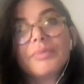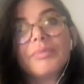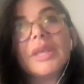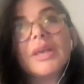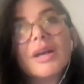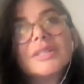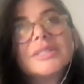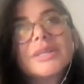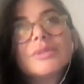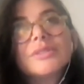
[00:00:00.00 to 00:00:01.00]
because
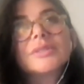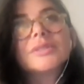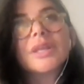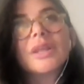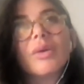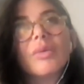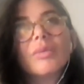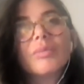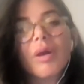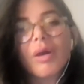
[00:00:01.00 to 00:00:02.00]
he was, you
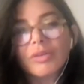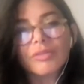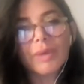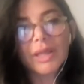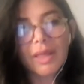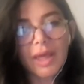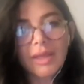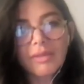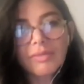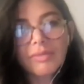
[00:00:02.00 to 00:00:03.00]
know, part of my
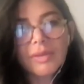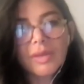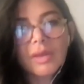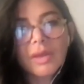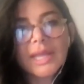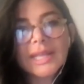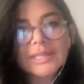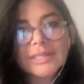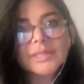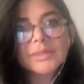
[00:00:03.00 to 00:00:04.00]
life,
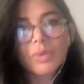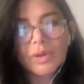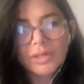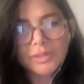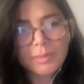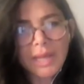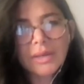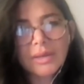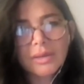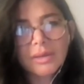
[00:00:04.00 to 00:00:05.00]
his words meant
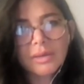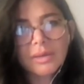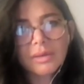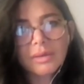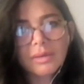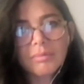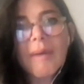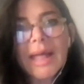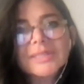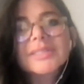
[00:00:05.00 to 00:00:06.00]

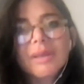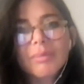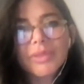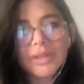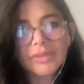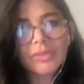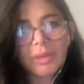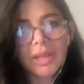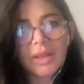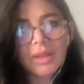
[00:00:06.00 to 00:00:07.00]
meant something to
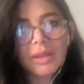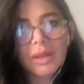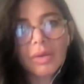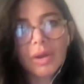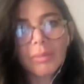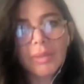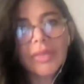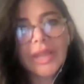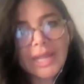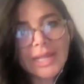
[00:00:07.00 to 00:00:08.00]
me. You know what I mean?
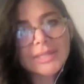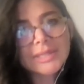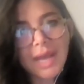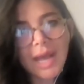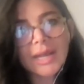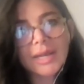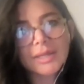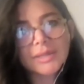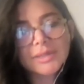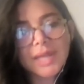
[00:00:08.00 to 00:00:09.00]
Like yeah. his
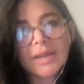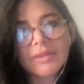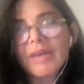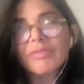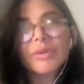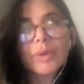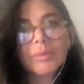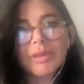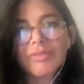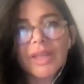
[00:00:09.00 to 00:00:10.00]
guidance out of everyone in
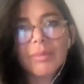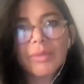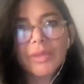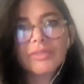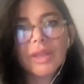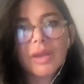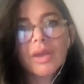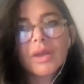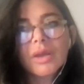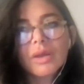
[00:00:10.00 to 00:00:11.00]
my family, it's like
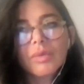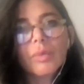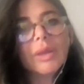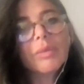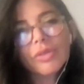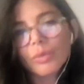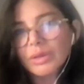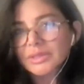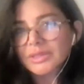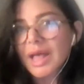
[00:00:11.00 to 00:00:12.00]
we were the
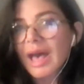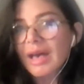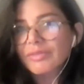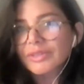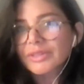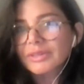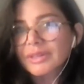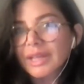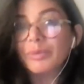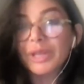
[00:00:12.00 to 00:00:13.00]
ones left
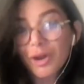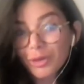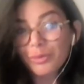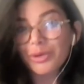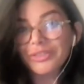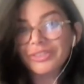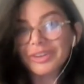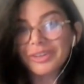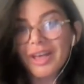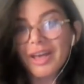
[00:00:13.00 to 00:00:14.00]
and we are the ones that
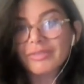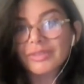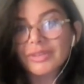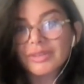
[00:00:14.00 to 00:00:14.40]
are left.